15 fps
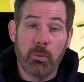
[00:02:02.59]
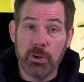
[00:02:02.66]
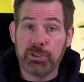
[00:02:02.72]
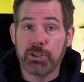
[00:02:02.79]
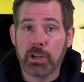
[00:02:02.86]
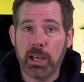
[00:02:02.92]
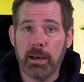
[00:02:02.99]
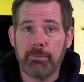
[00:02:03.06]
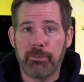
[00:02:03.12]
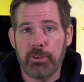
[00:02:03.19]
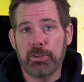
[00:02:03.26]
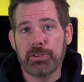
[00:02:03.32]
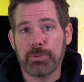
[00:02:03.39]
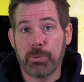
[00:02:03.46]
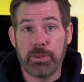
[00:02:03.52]
Once your cup
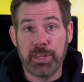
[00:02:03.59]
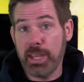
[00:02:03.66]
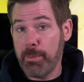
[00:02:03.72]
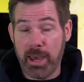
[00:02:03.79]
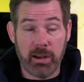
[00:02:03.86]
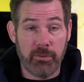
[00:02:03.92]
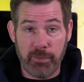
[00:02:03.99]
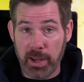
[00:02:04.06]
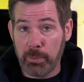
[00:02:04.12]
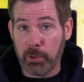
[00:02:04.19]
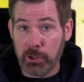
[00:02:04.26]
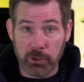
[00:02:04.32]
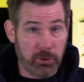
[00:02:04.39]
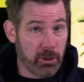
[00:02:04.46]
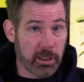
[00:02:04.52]
fills with the amount of vapor
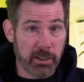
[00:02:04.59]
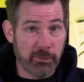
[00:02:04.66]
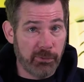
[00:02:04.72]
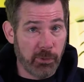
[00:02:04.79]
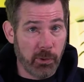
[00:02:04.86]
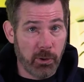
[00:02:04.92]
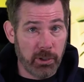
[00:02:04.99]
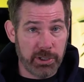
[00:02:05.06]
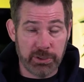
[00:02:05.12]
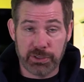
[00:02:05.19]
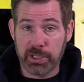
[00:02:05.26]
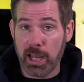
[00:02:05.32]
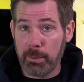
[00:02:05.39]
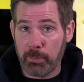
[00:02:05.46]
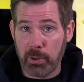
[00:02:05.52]
you're looking for, you
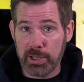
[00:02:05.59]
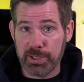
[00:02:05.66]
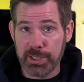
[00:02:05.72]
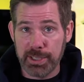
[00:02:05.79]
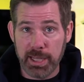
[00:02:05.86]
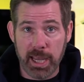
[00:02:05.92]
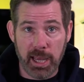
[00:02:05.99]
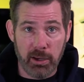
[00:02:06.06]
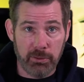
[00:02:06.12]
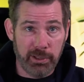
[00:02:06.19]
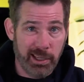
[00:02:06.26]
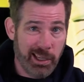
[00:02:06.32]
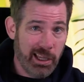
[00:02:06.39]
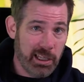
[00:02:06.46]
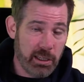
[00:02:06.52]
stop pressing down,
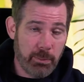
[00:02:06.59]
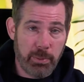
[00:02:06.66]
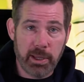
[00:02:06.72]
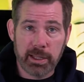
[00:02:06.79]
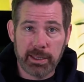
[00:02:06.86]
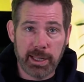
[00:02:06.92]
you pick